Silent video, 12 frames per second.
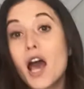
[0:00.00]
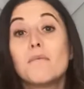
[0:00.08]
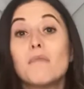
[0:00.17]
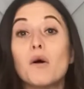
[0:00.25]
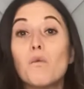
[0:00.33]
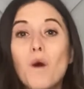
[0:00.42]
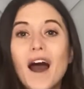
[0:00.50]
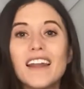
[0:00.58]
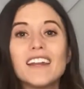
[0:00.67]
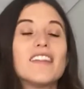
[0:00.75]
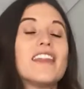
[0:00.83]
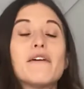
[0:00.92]
but
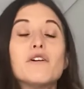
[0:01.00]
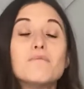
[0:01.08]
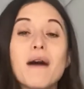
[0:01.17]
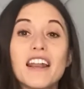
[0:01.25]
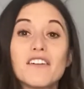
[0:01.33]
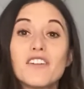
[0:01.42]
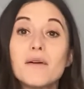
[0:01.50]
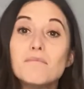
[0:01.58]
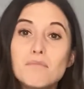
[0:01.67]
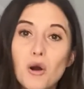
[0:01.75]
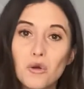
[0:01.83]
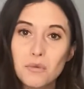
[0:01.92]
one that will benefit
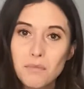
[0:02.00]
both